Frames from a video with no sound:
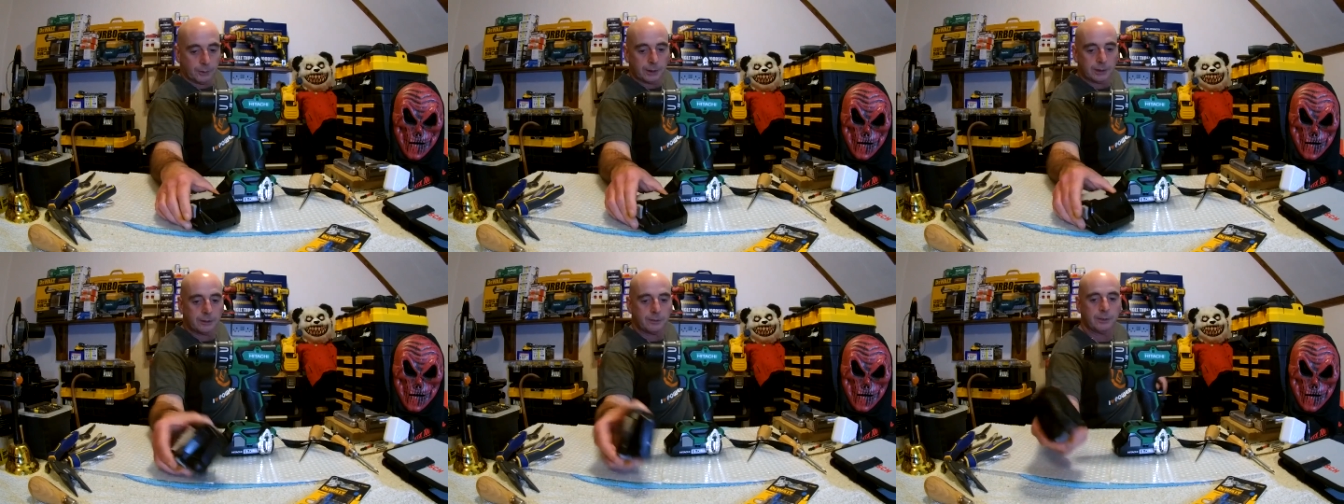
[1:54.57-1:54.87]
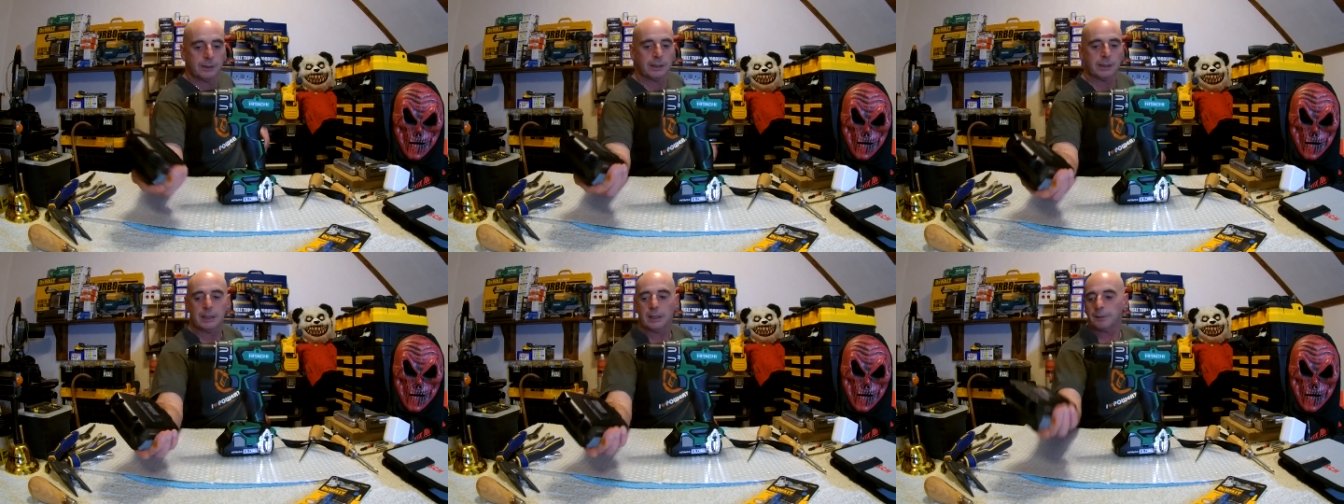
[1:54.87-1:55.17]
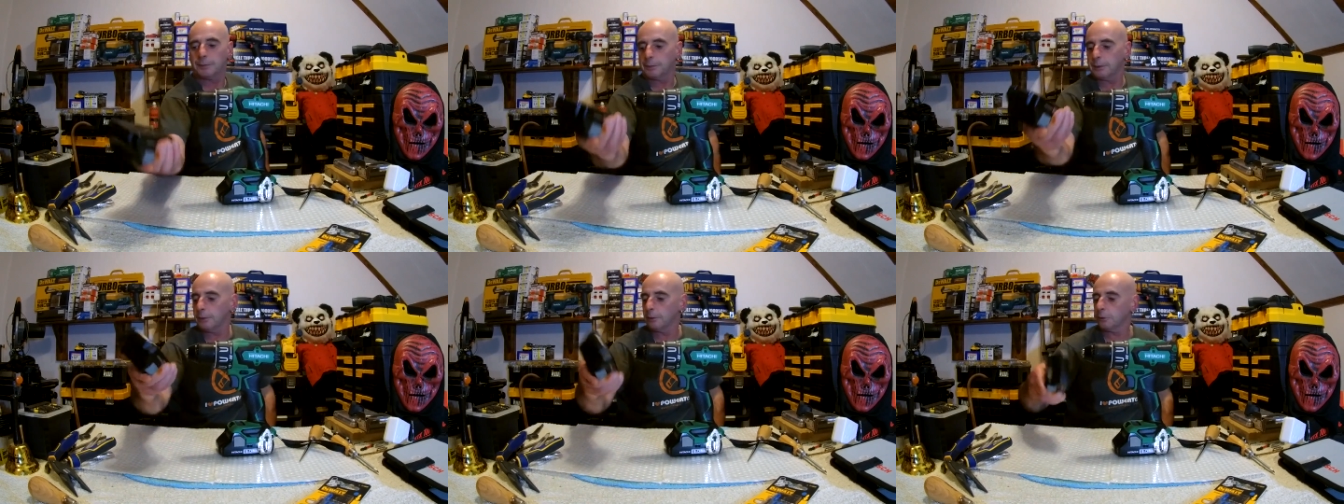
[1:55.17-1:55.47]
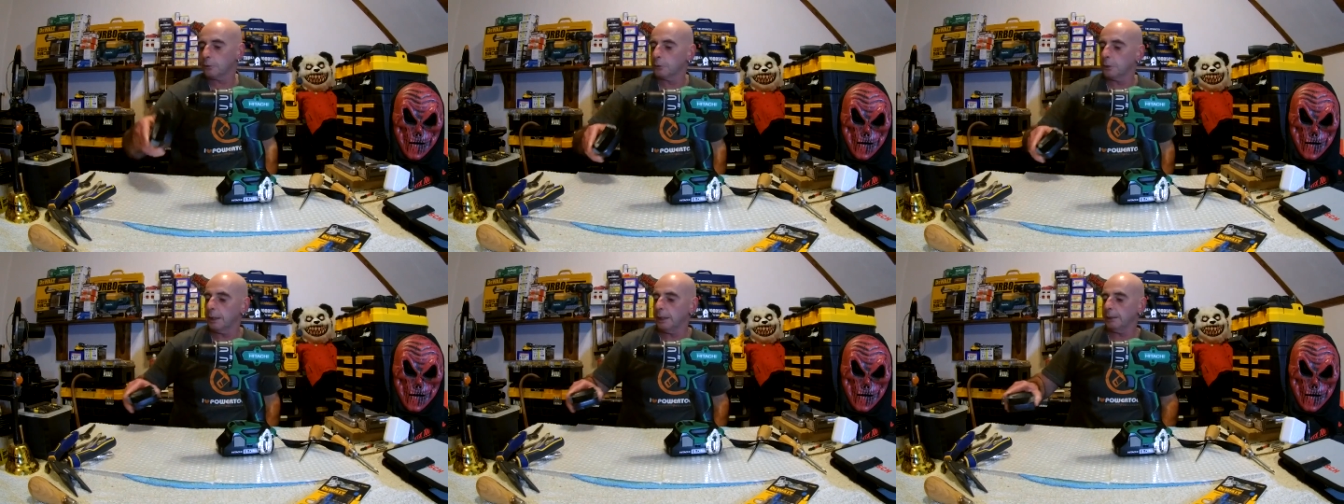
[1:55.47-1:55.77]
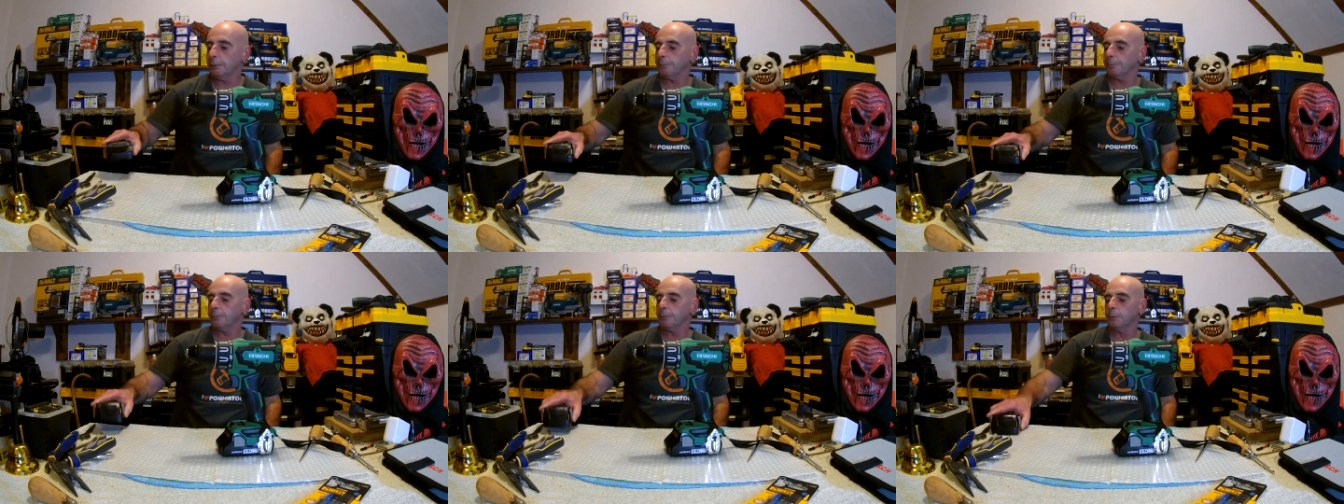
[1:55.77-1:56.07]
you can see the difference.
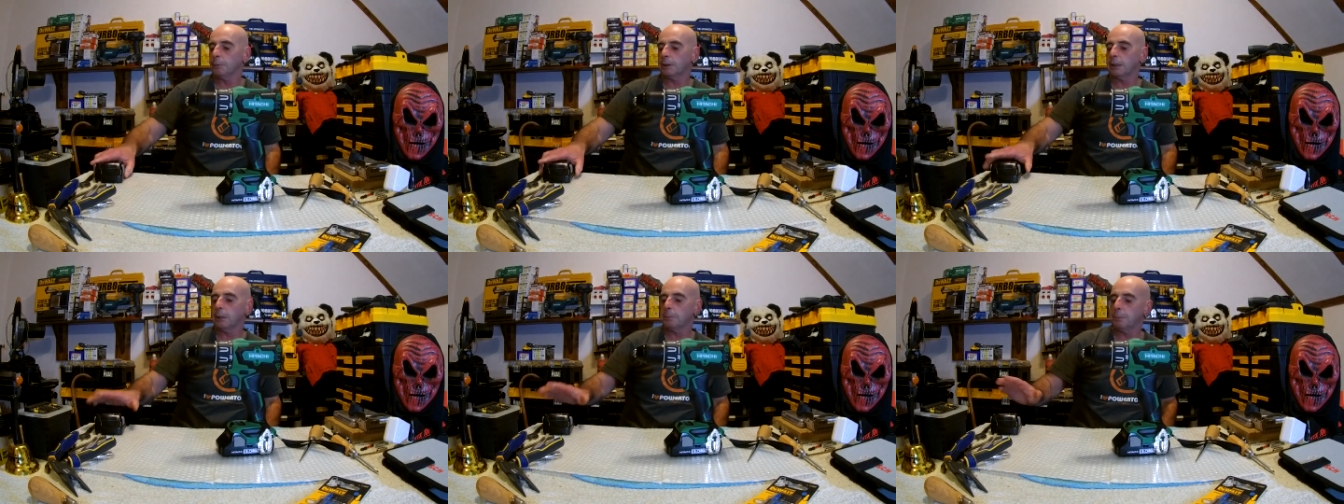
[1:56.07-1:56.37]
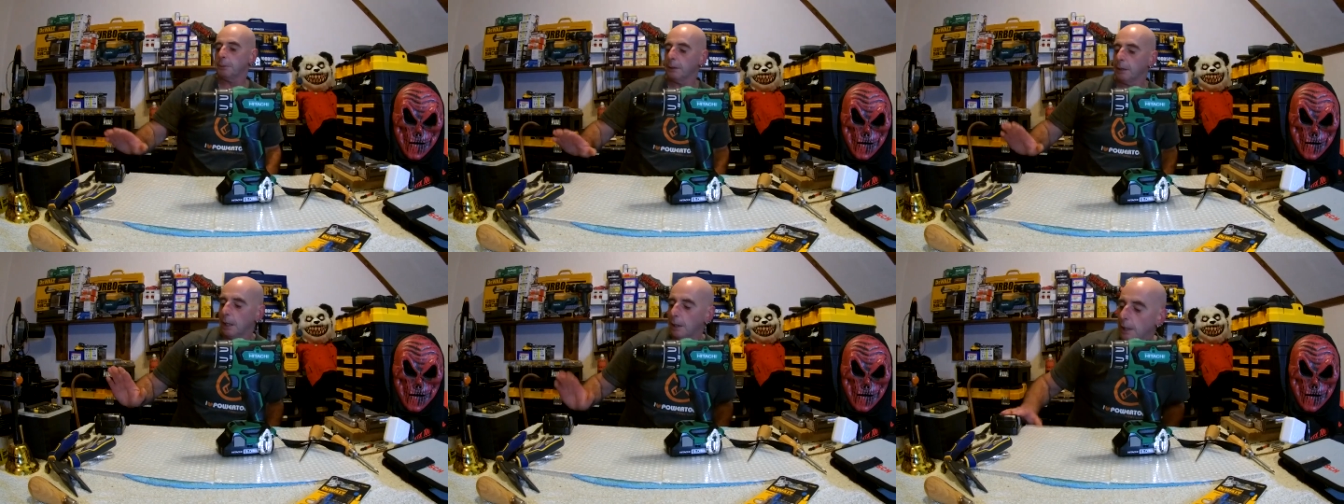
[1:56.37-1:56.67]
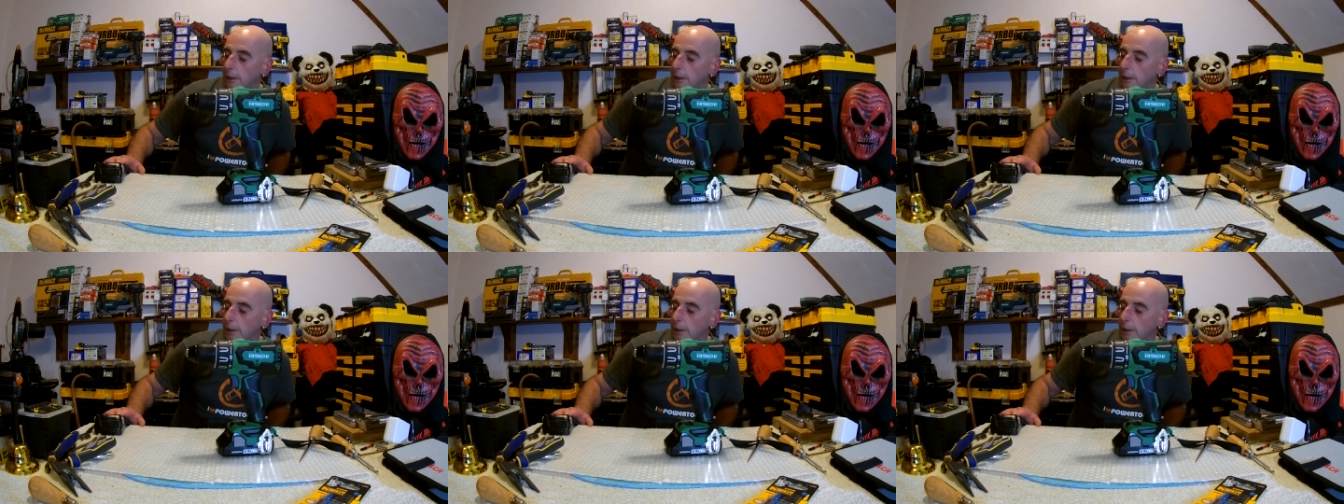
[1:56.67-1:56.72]
Right, we're keeping that.